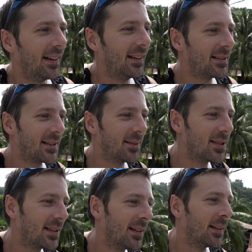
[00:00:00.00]
It
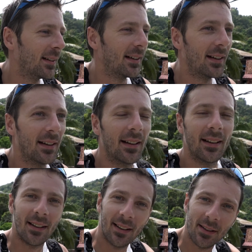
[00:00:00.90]
seems
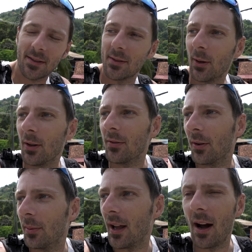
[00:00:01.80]
it's too hot
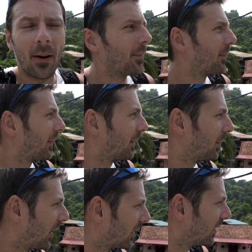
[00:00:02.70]
for me now,
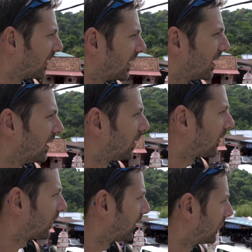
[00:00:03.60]
but
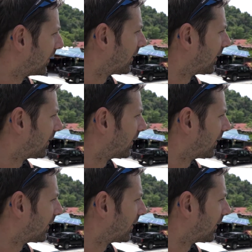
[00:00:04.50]
looks good.